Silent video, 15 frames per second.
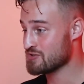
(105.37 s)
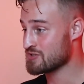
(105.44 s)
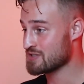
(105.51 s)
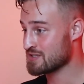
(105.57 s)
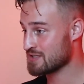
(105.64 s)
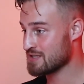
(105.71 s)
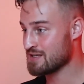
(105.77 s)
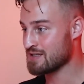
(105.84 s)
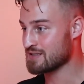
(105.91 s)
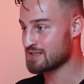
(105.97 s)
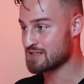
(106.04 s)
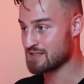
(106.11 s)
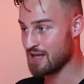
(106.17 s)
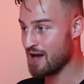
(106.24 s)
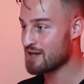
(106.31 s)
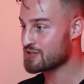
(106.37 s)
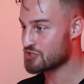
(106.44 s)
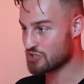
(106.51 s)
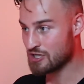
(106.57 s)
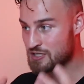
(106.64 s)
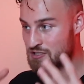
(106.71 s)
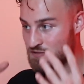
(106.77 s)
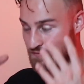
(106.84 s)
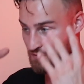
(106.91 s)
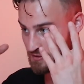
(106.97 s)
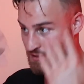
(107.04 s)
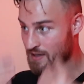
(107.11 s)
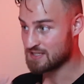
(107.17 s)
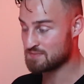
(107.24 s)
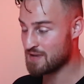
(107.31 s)
you can see it's not just
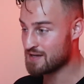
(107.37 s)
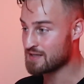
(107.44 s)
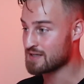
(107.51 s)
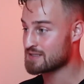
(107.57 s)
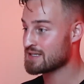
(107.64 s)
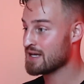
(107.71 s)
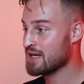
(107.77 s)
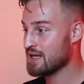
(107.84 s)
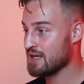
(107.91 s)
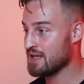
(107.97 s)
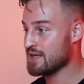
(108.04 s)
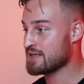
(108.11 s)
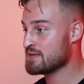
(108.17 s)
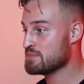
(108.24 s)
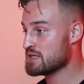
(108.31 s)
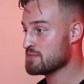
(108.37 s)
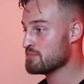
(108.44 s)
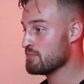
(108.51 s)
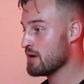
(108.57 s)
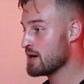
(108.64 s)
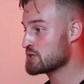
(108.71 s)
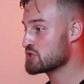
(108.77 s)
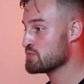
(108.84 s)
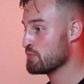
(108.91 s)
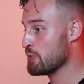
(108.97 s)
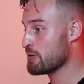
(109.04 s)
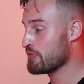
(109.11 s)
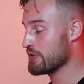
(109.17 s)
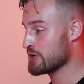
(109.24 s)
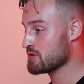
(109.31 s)
for cosmetics, it can be much
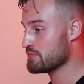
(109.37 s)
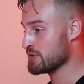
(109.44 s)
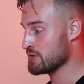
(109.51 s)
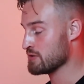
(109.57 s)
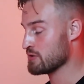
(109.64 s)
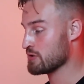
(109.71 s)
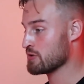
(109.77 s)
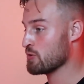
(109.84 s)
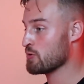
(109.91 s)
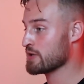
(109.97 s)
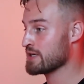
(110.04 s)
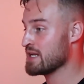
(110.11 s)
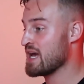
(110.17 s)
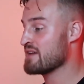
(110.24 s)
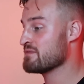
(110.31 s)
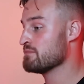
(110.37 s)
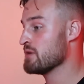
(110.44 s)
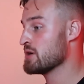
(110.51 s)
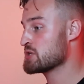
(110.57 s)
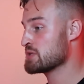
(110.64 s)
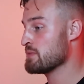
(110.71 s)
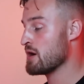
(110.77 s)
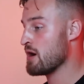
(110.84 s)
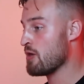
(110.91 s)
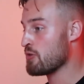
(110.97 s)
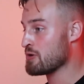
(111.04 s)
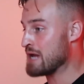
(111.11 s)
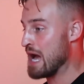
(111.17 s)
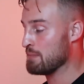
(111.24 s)
more therapeutic or it can have much other